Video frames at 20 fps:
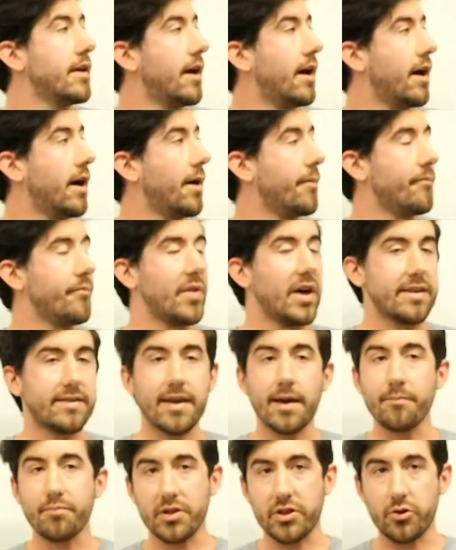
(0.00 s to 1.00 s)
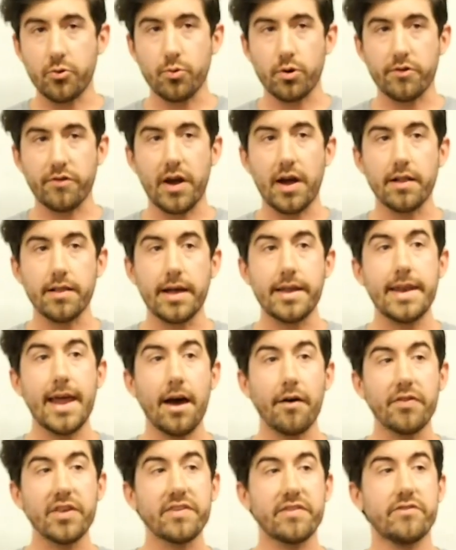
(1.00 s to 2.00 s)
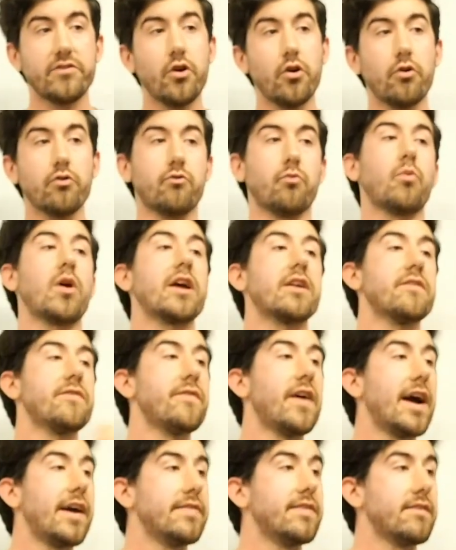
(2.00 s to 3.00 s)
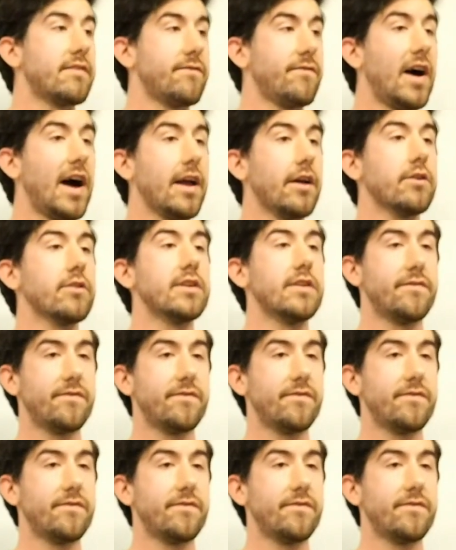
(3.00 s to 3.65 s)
a template URL, and now this knows where to find this file.